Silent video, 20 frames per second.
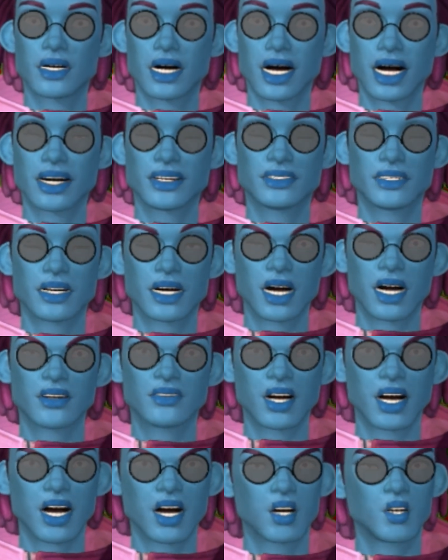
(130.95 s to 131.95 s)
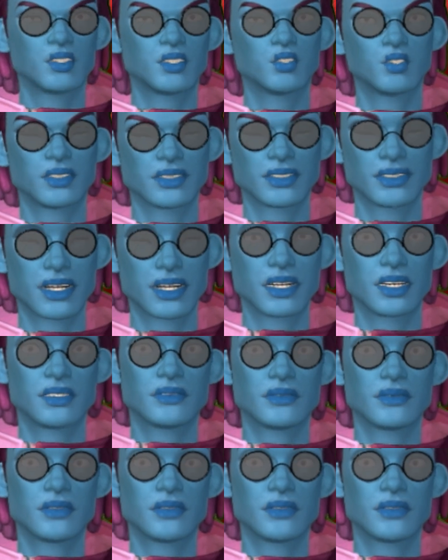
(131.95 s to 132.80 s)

And if they understand